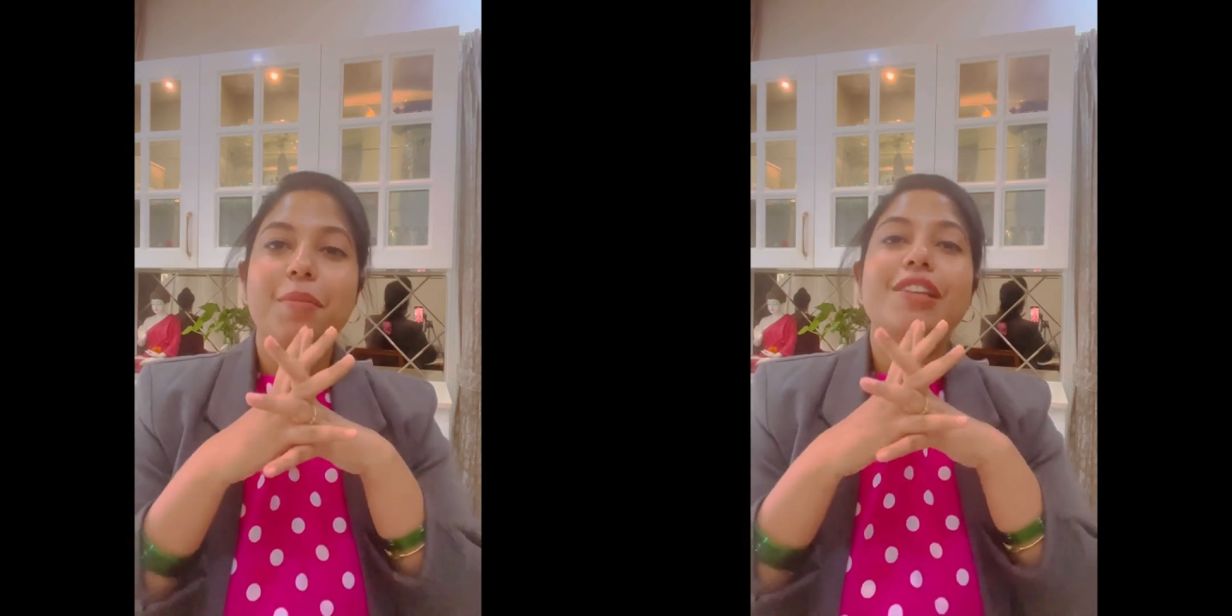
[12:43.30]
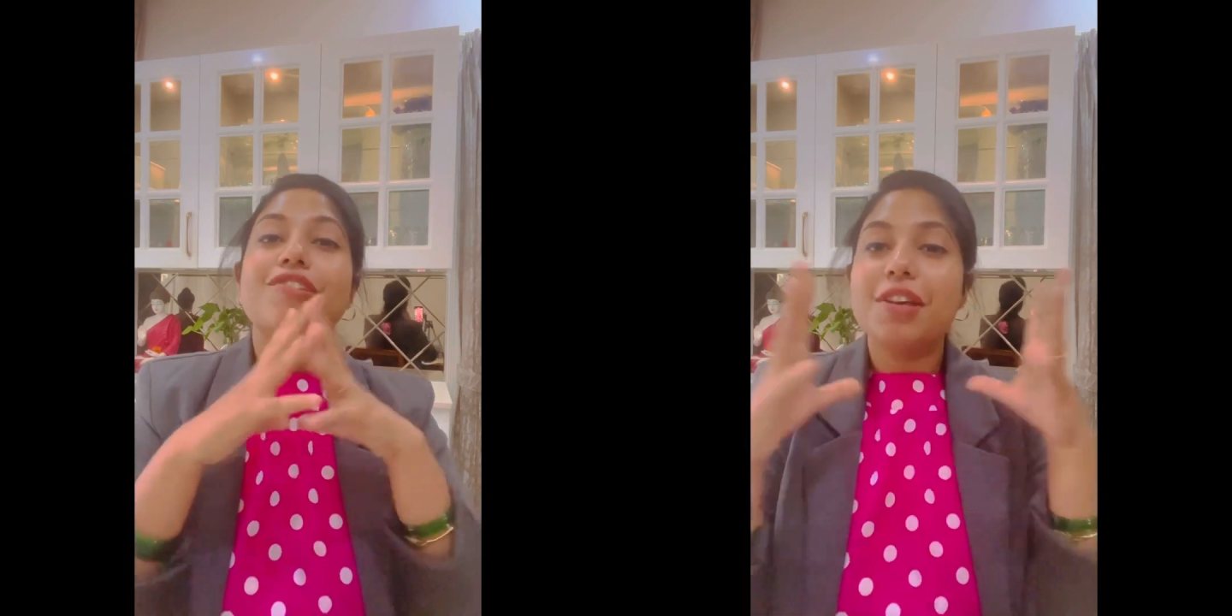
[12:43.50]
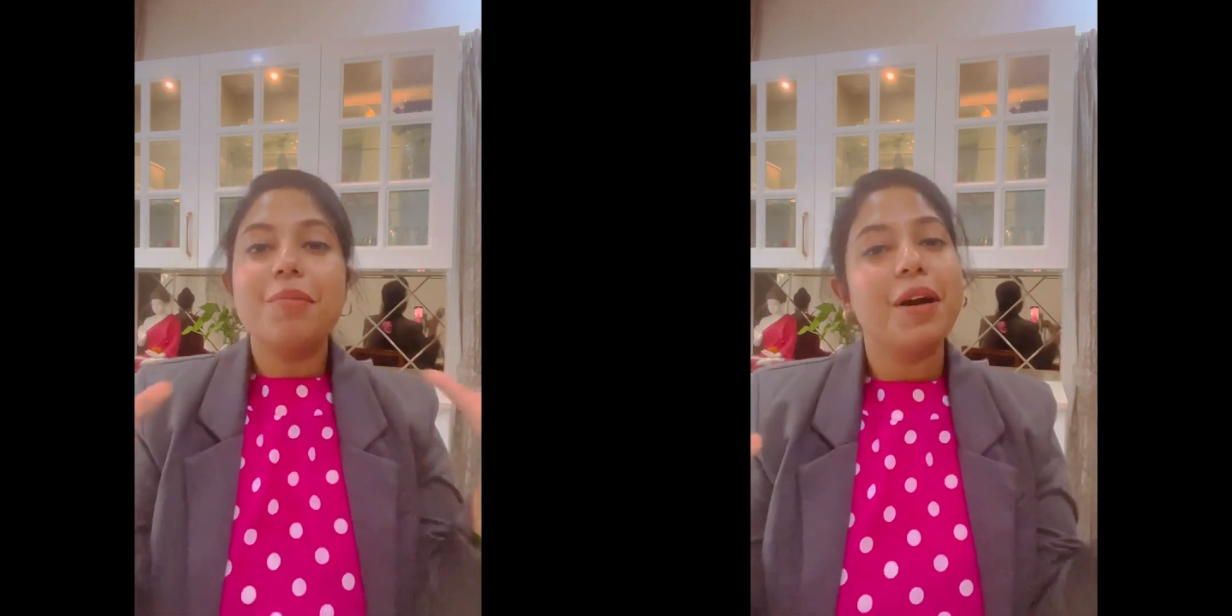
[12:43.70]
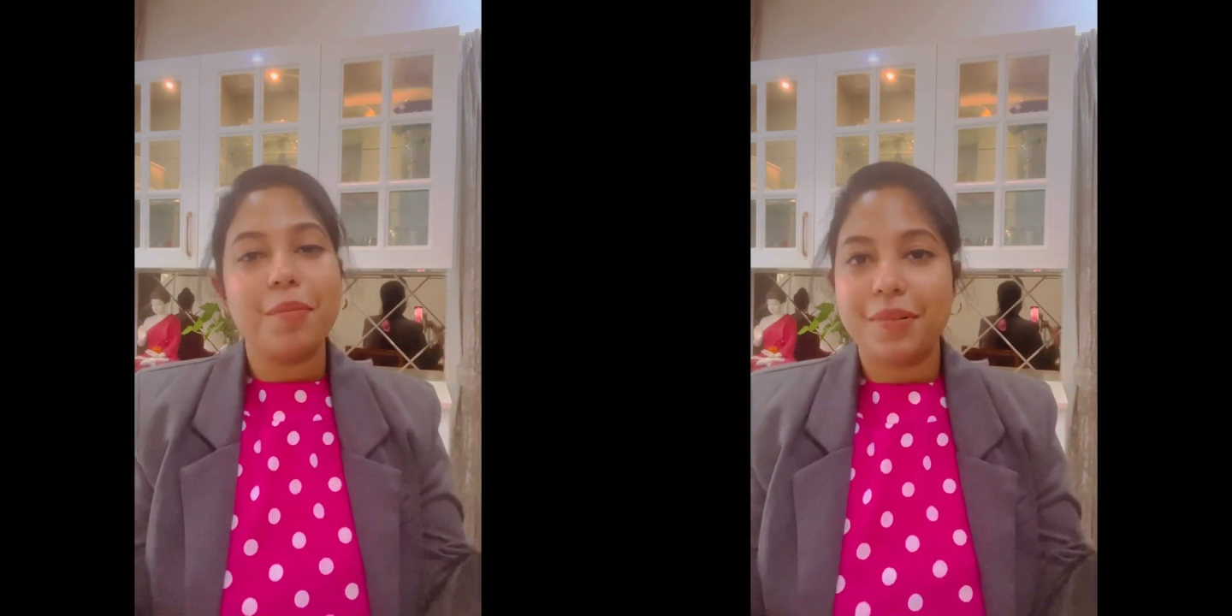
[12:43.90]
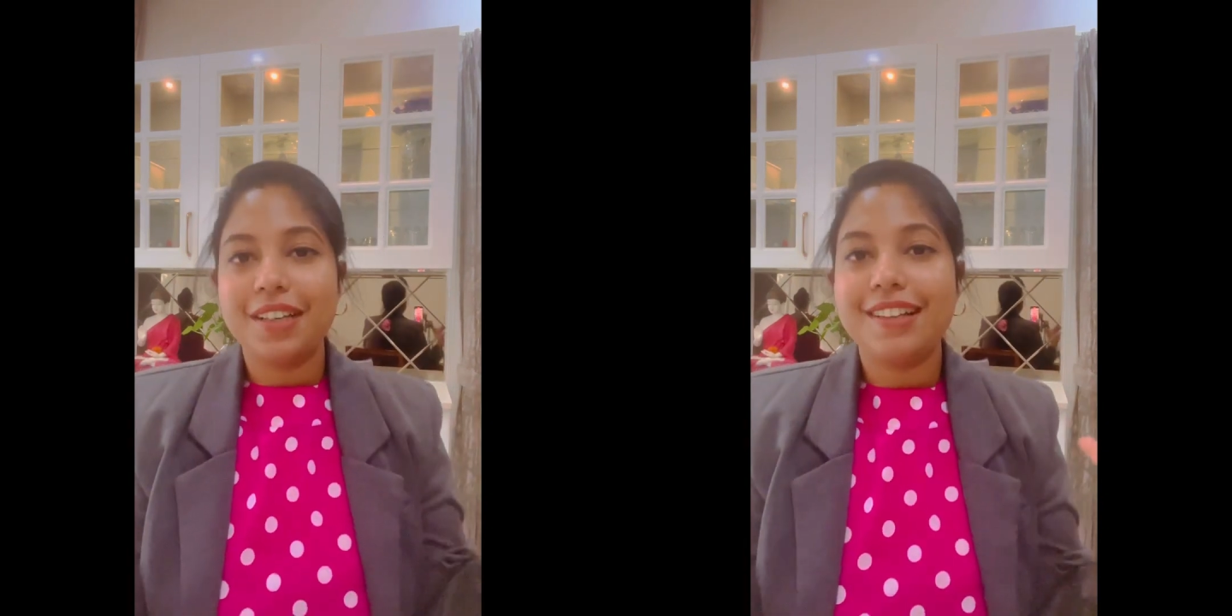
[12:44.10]
dream
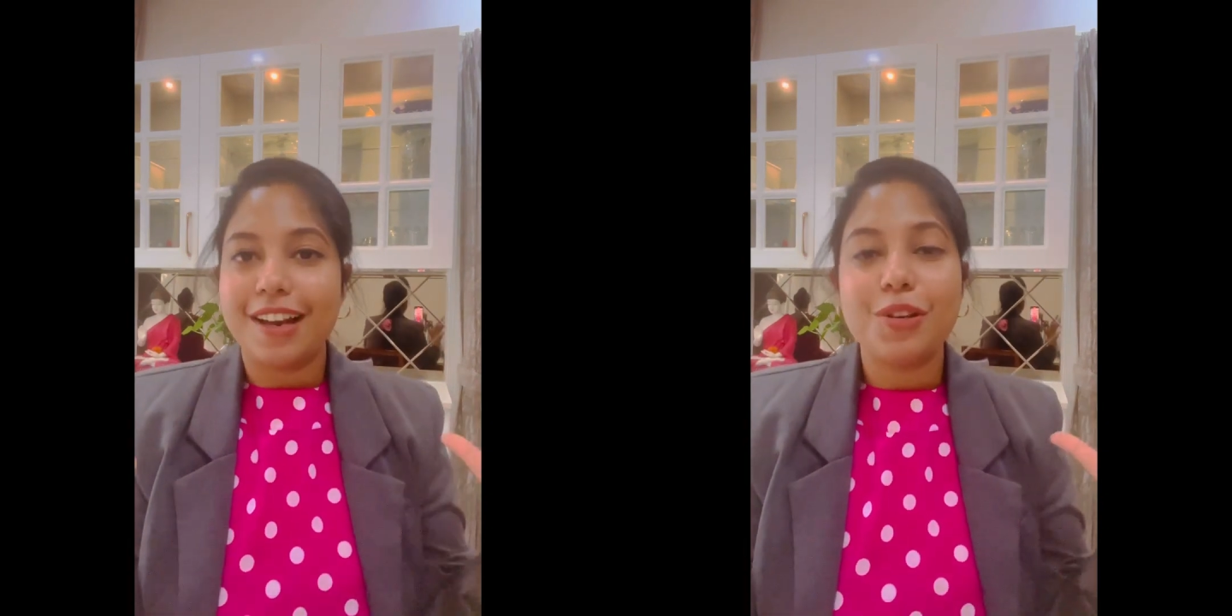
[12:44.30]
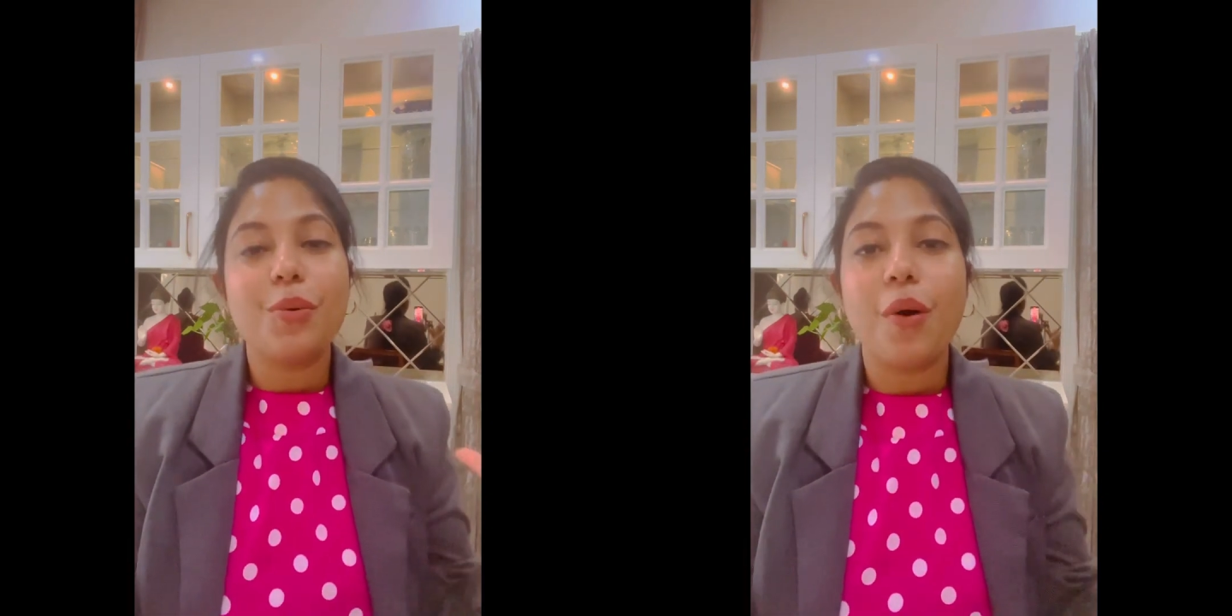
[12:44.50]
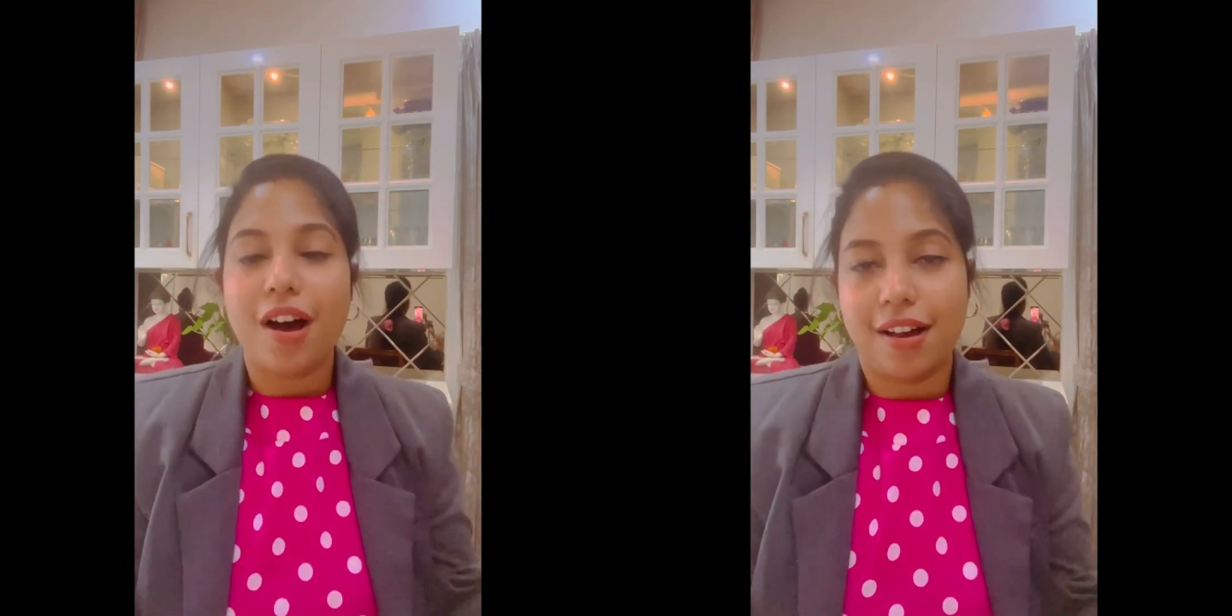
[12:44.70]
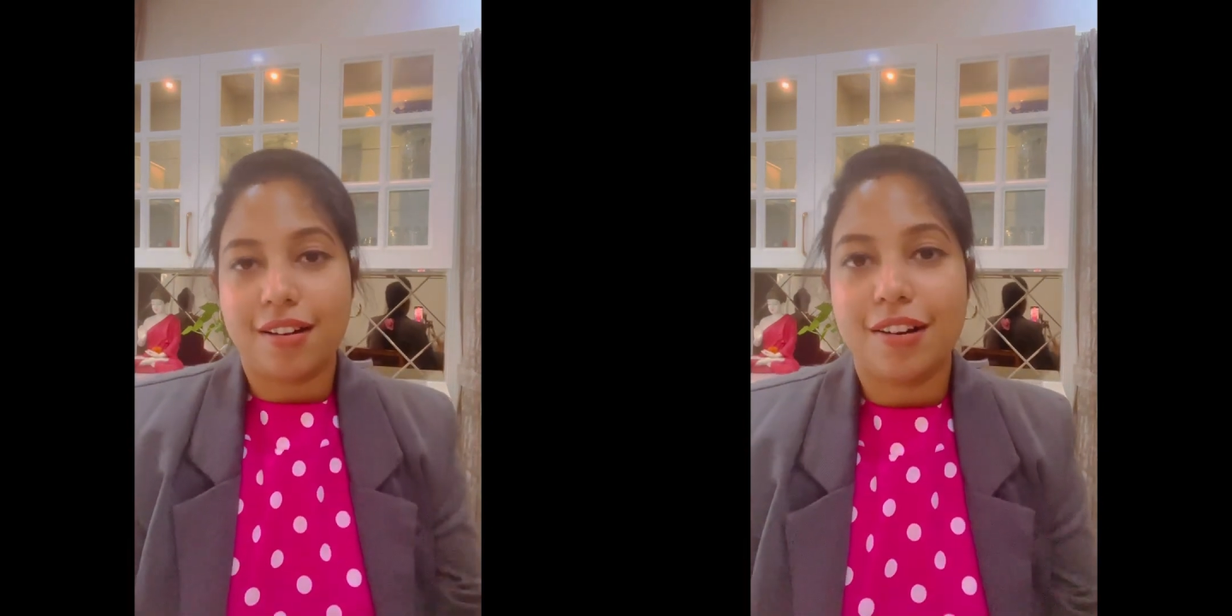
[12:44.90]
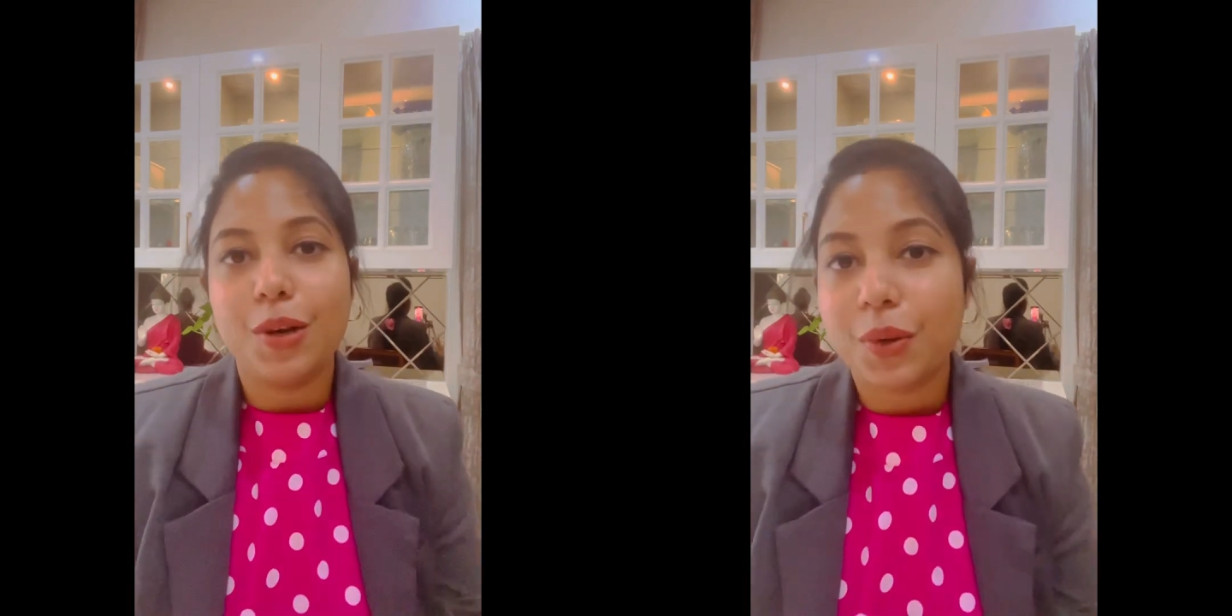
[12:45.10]
company that you are
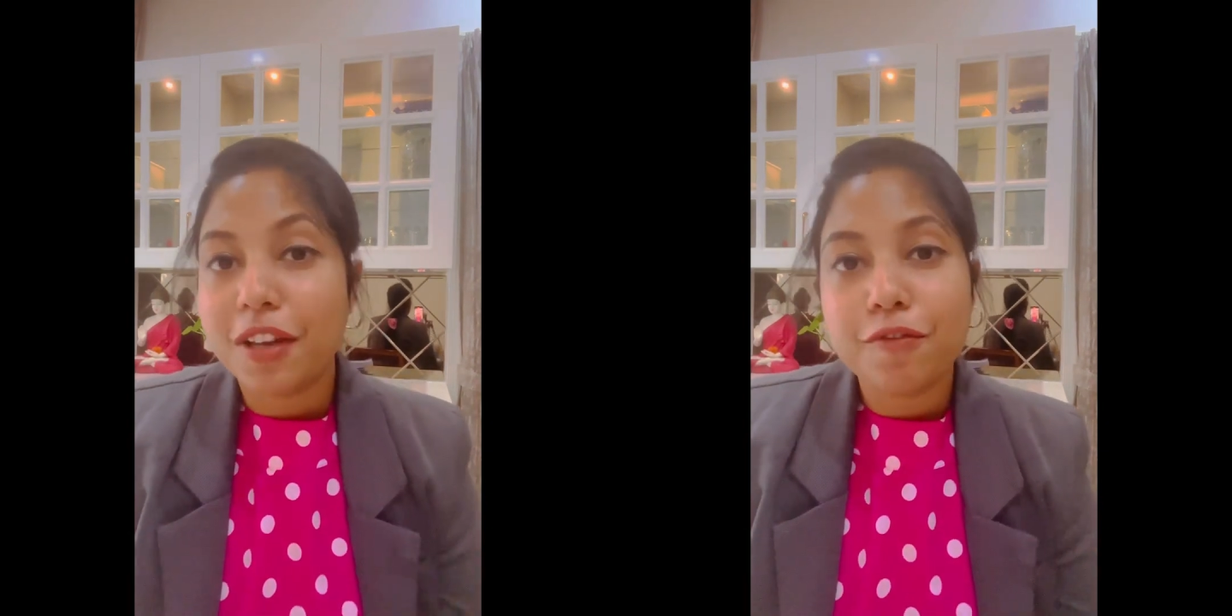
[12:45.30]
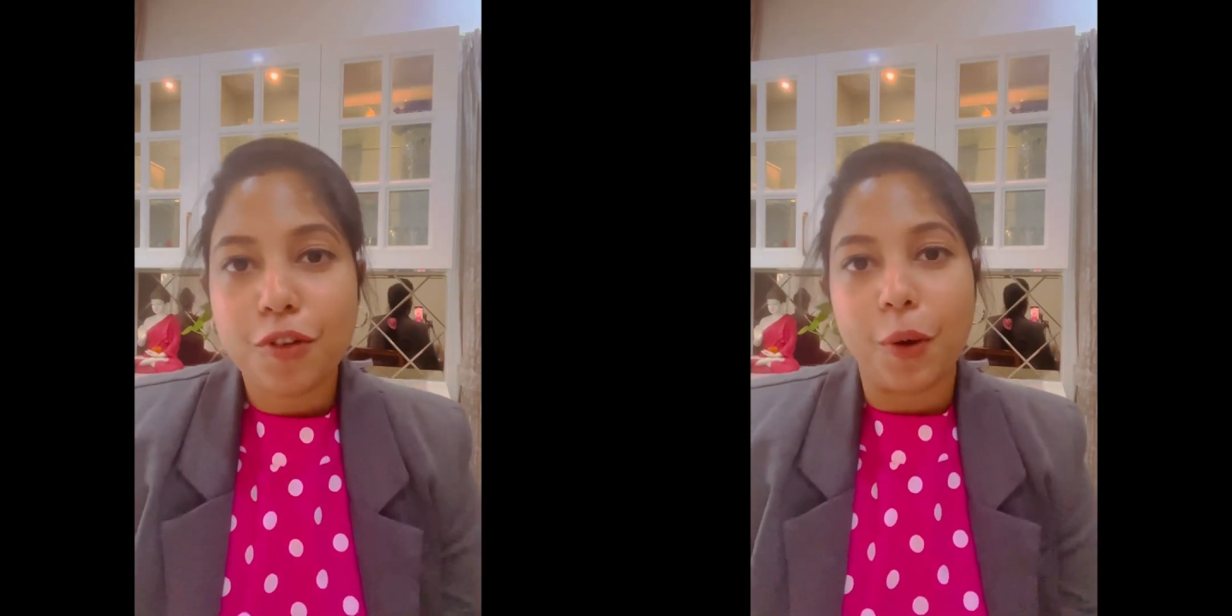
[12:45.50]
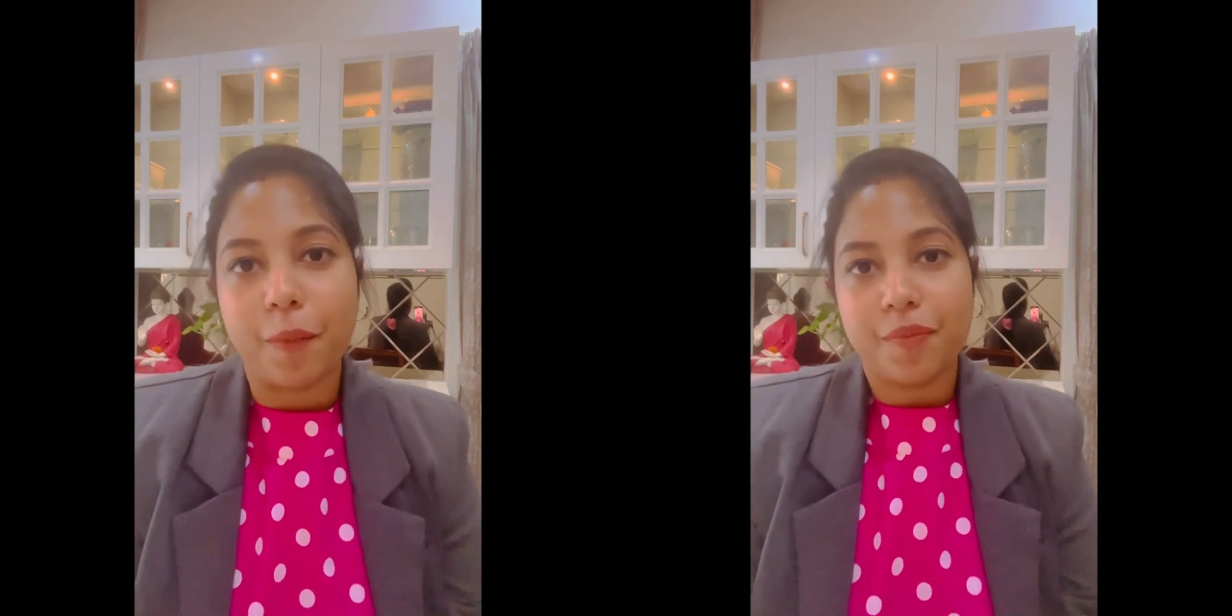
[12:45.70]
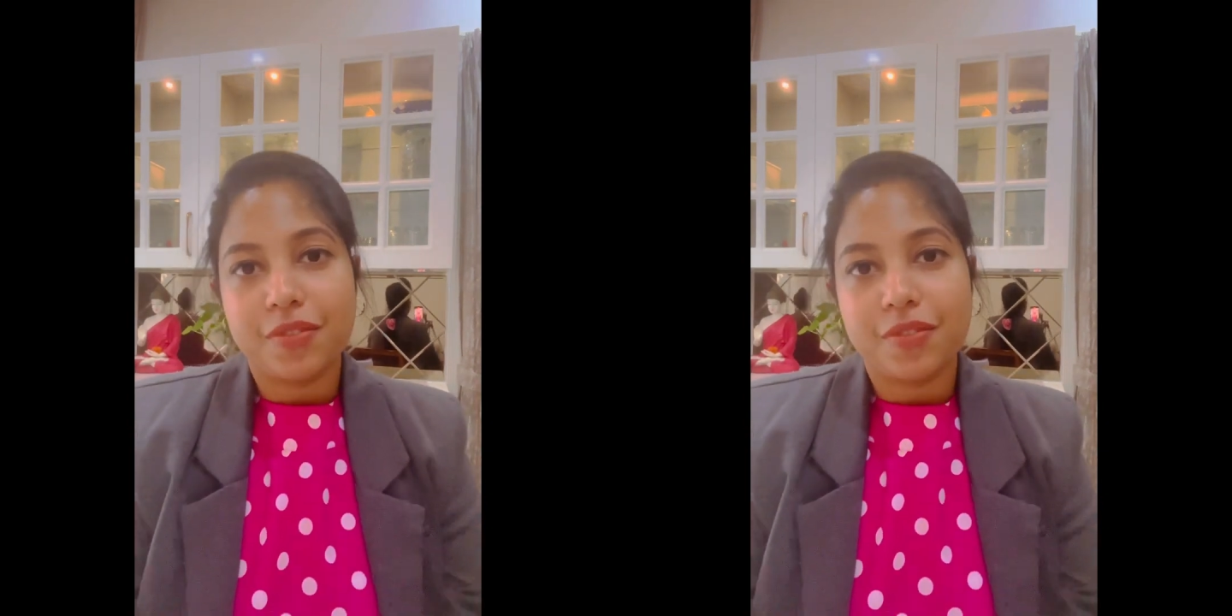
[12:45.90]
looking for.